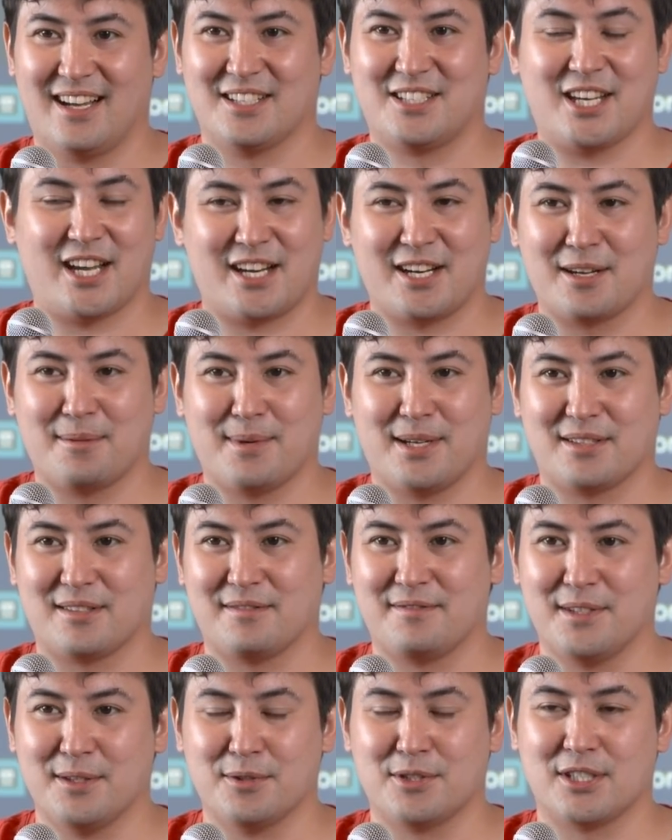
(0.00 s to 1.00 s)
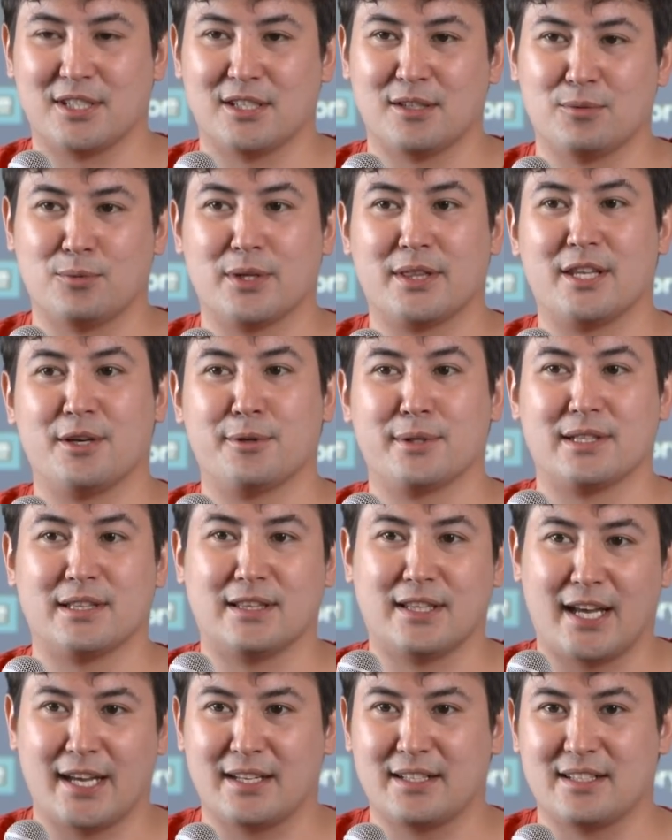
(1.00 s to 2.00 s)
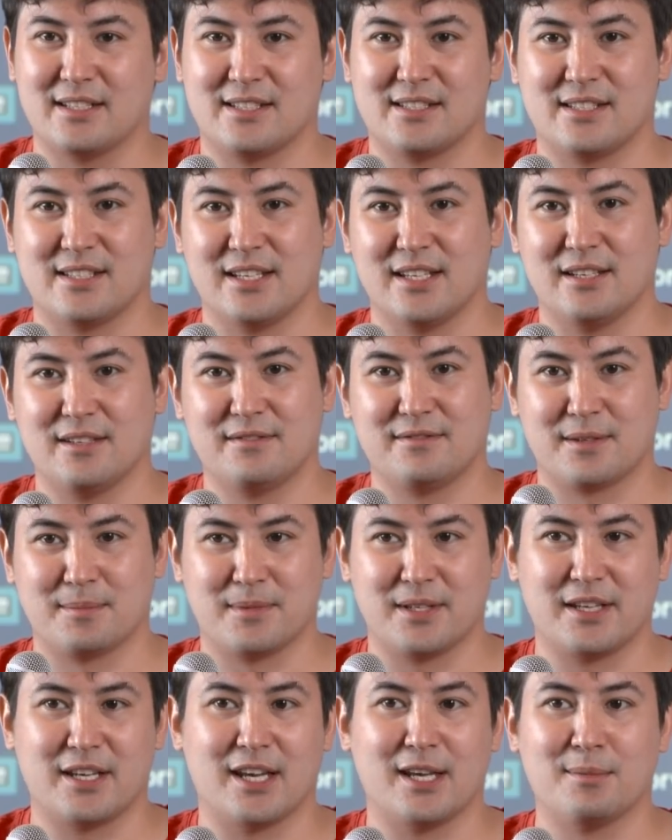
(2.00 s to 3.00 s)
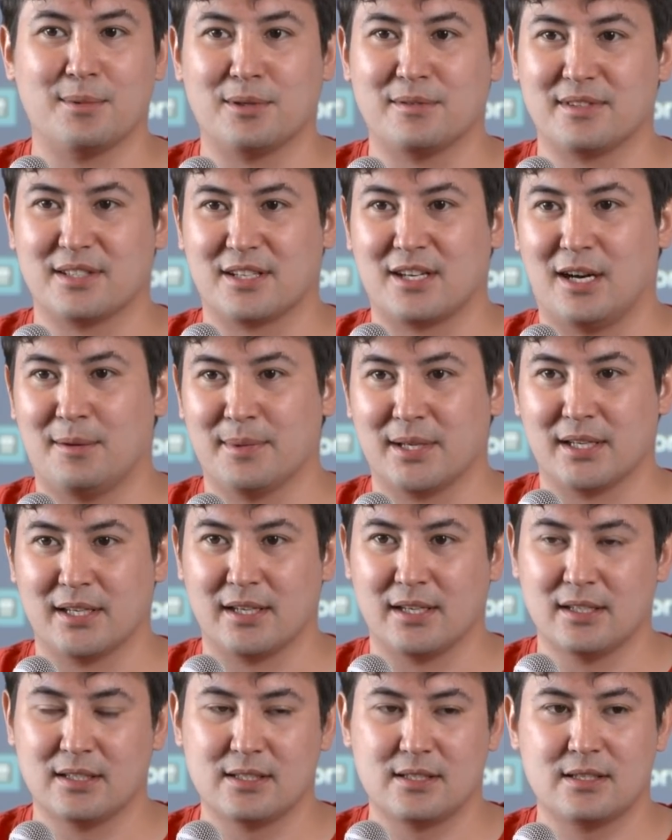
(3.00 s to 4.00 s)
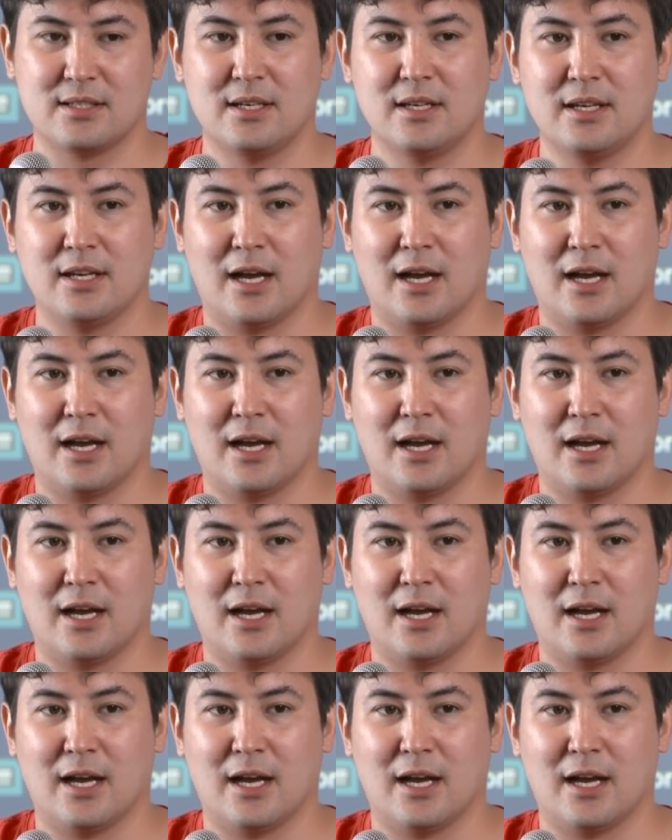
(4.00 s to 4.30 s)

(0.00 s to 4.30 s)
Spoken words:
chatting about the future, what they would like to see from the game over the coming years.